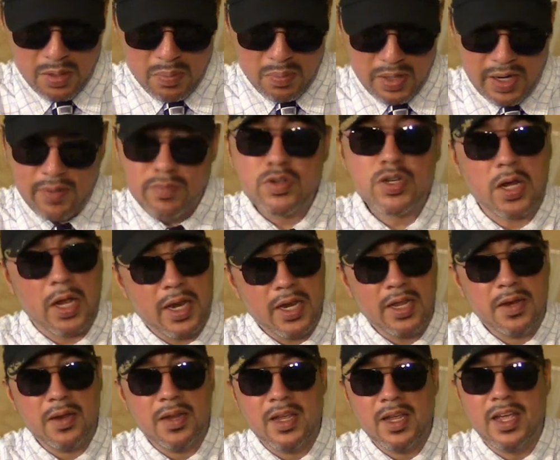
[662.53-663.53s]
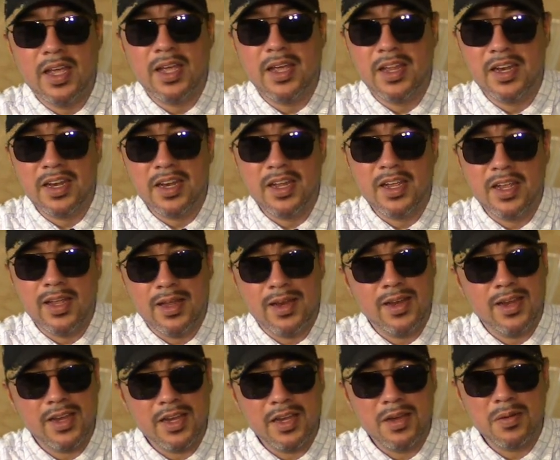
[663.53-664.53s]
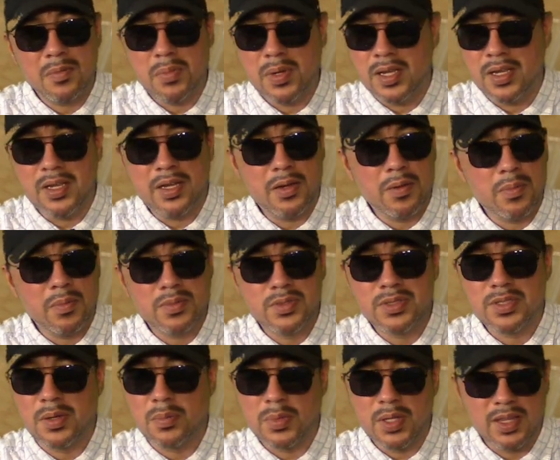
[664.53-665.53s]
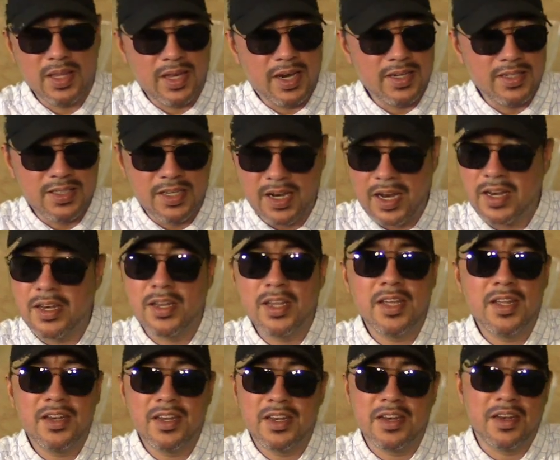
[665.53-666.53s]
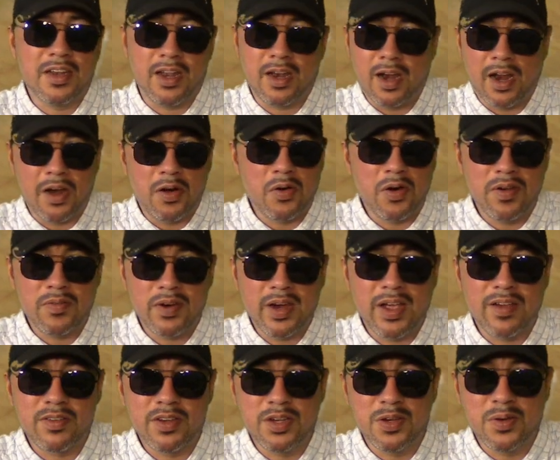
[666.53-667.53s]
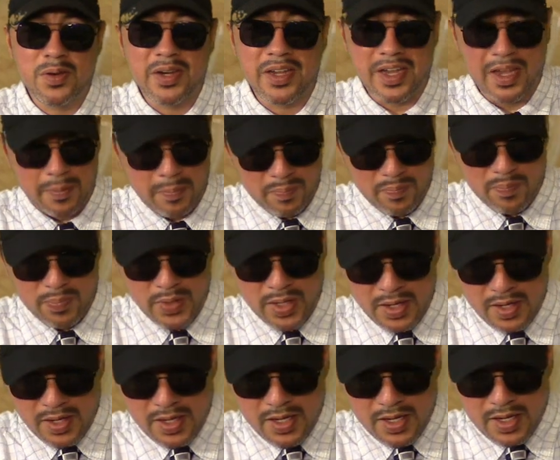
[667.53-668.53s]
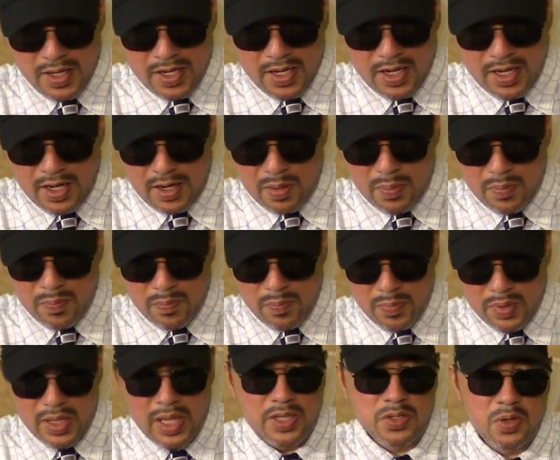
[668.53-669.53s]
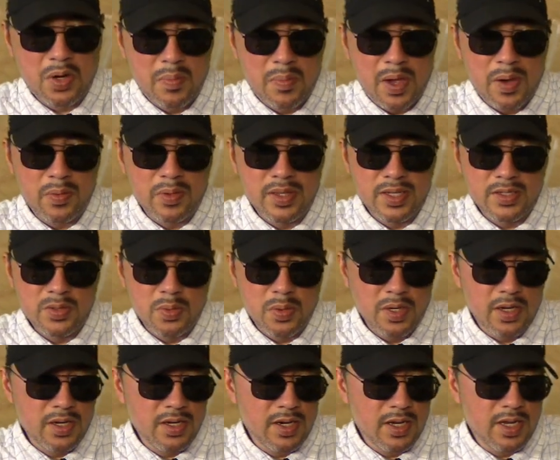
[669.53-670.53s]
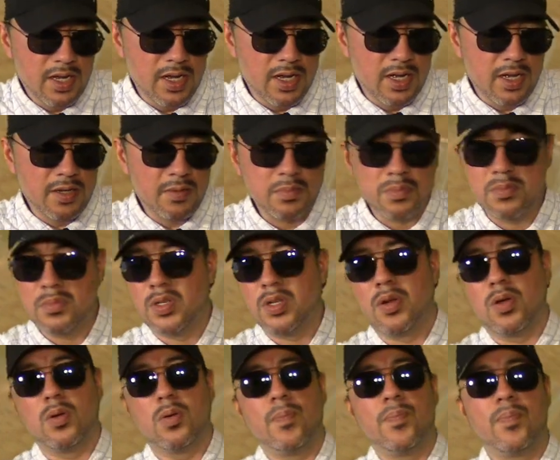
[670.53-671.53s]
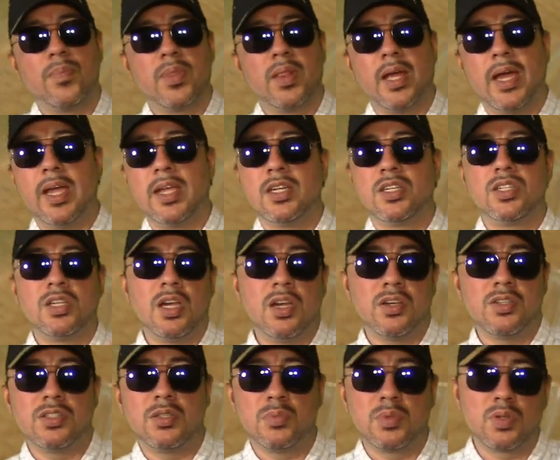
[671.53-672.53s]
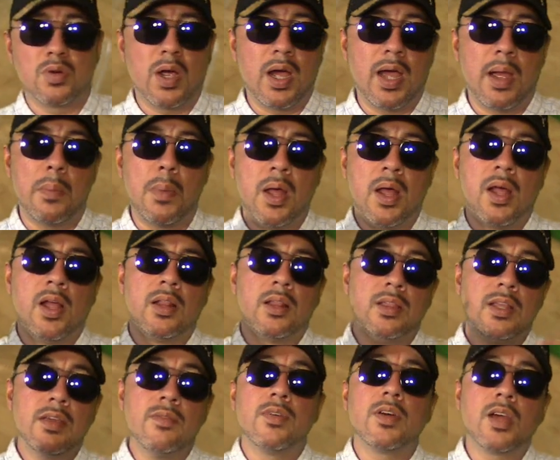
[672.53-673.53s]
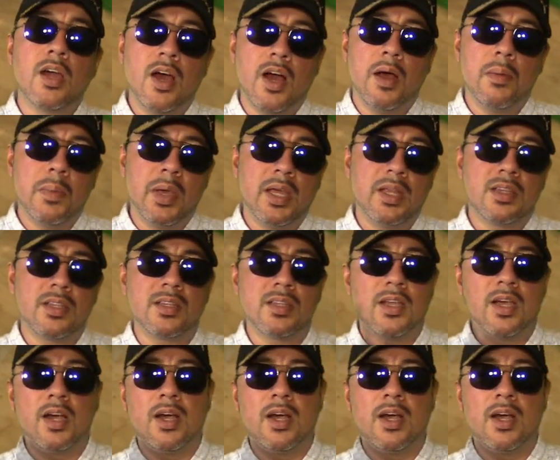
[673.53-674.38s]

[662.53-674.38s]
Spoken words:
But I've tried it, and it can be something that I said I did, and I don't ever have to do it again. But that's where I'm at with this one. You know, like, share, subscribe, leave a comment.